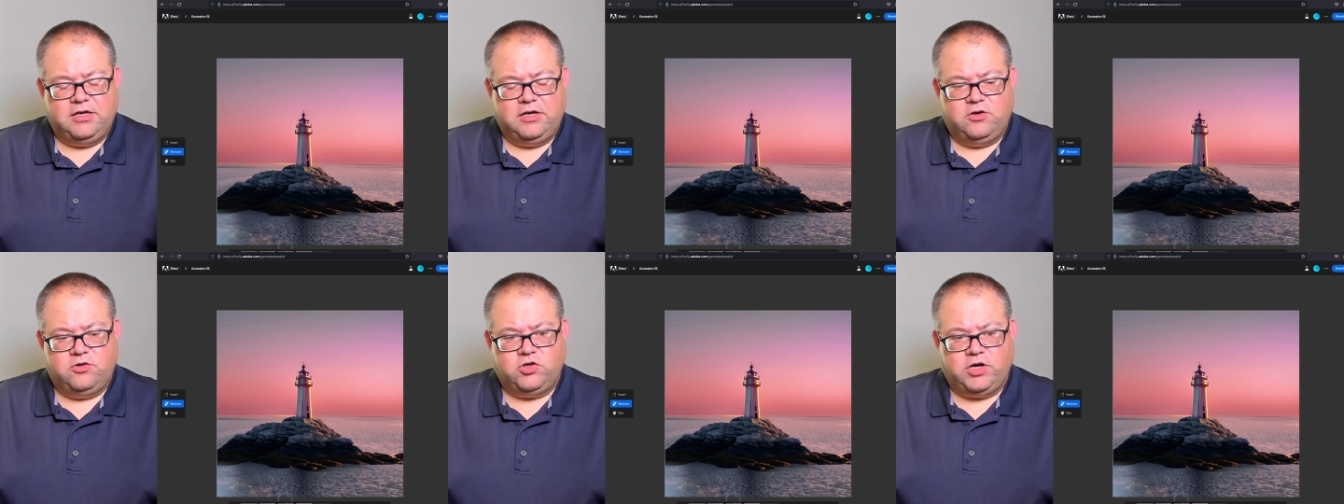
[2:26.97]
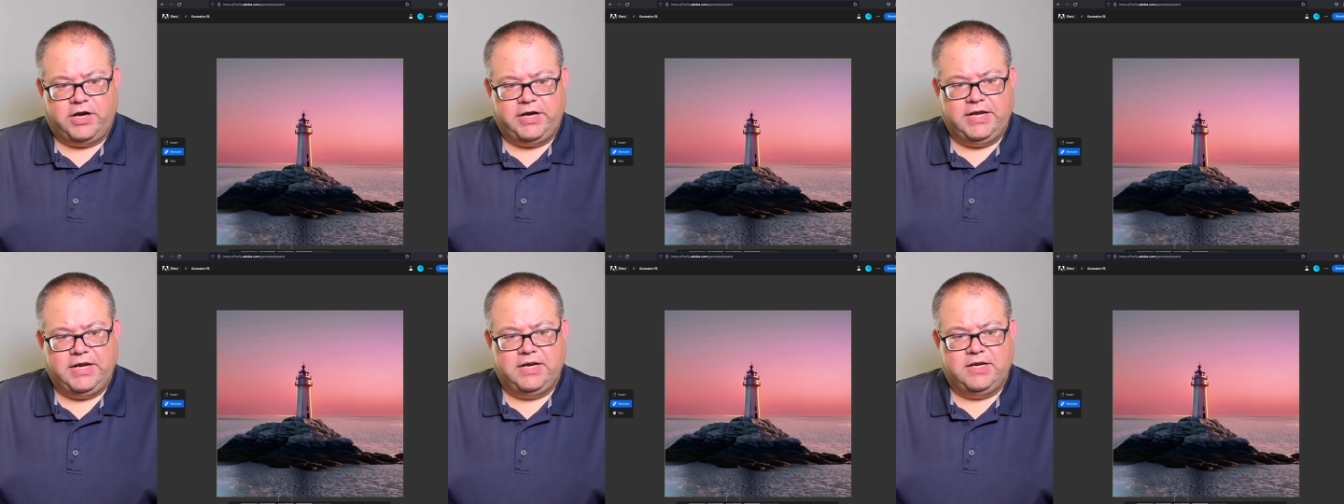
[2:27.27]

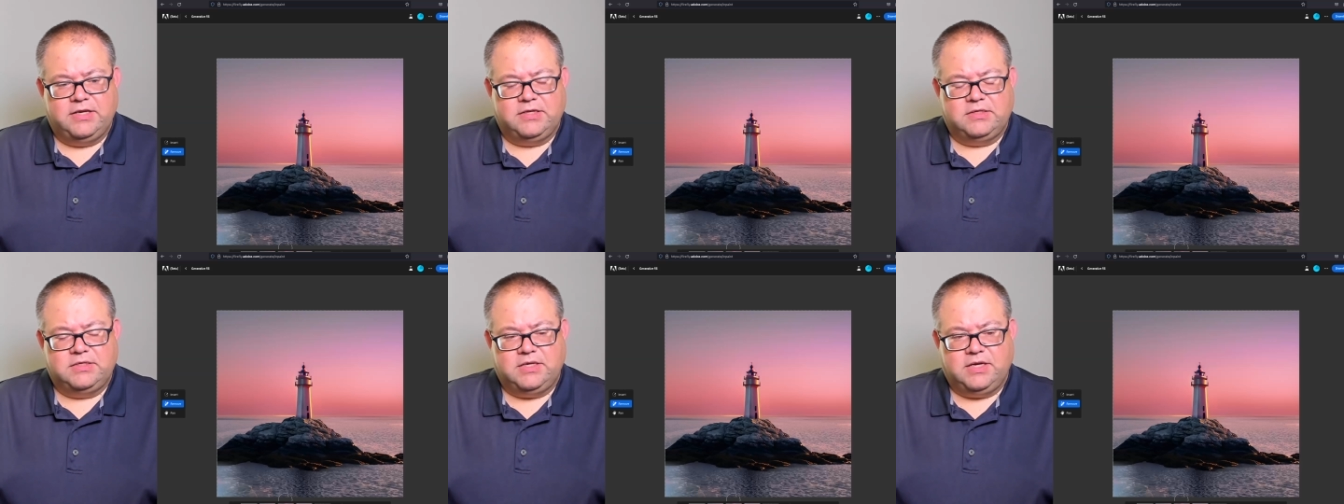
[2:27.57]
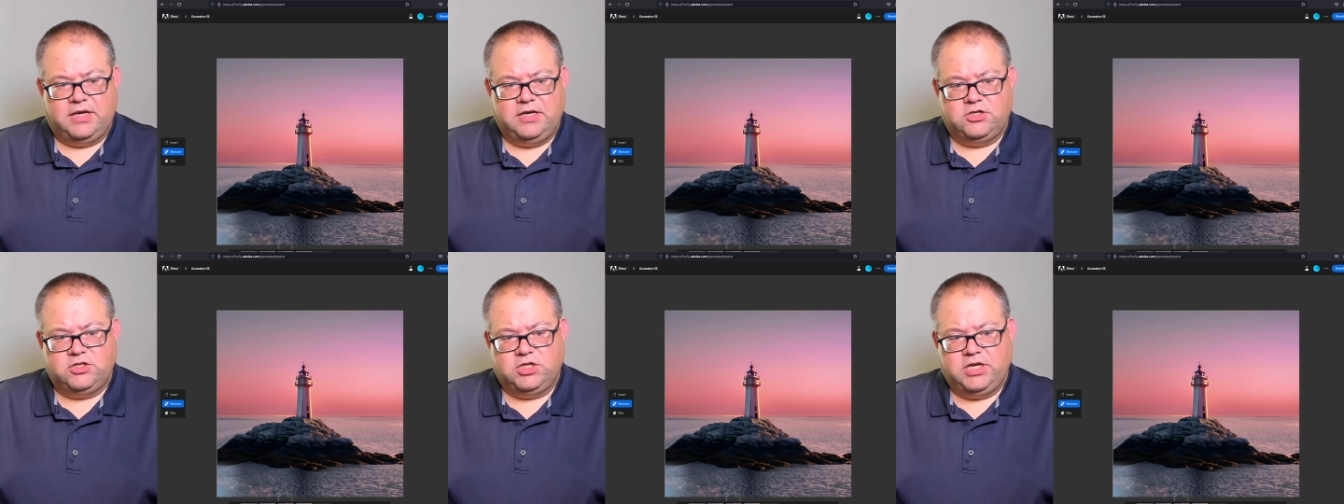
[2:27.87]
try to get it as
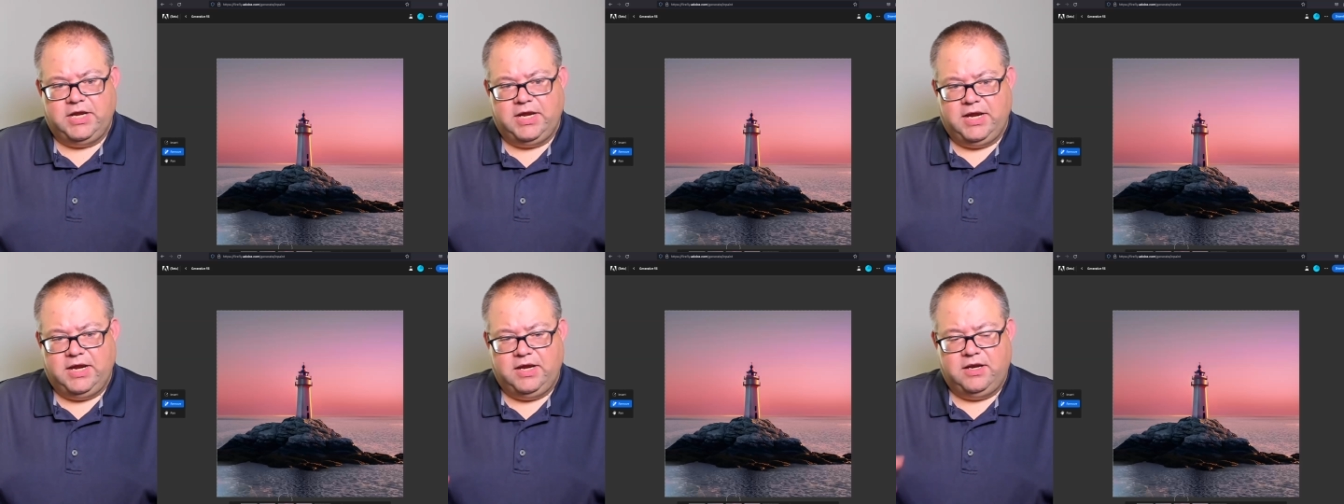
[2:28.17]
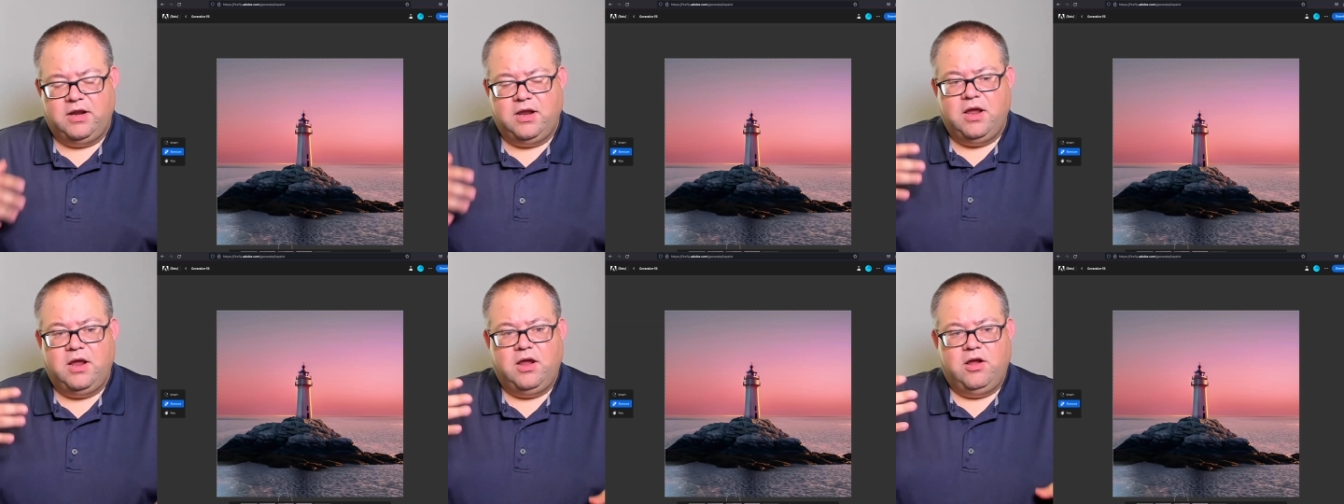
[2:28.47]
tight as you can,
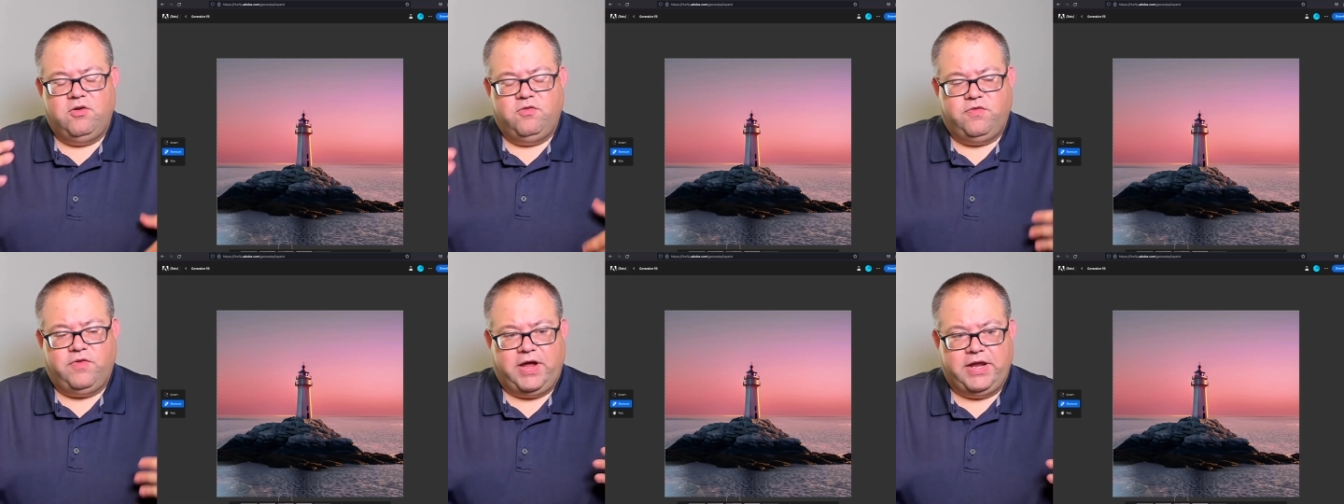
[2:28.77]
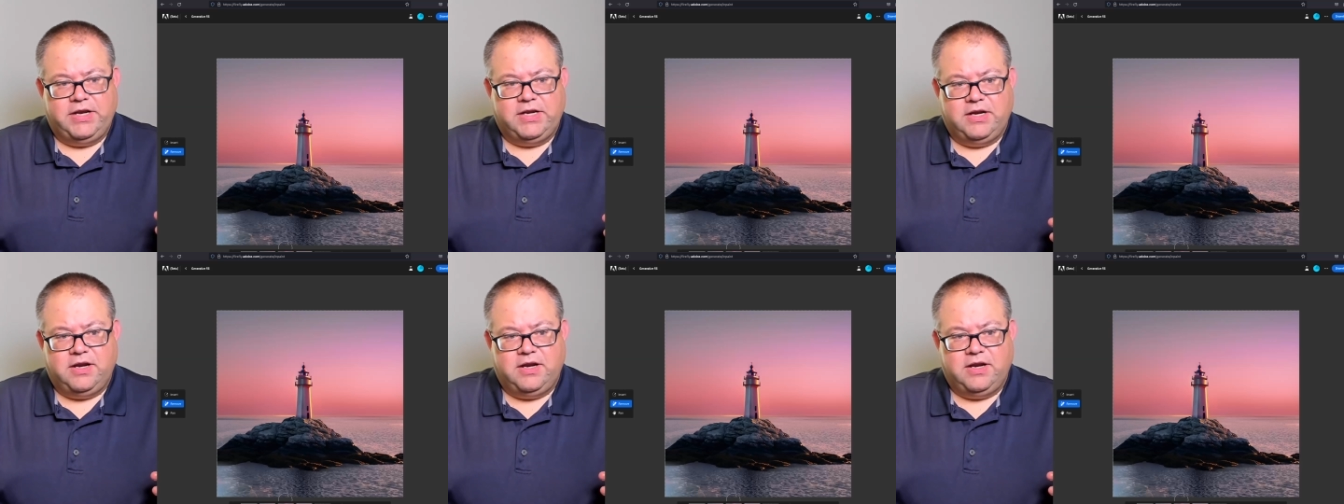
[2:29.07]
find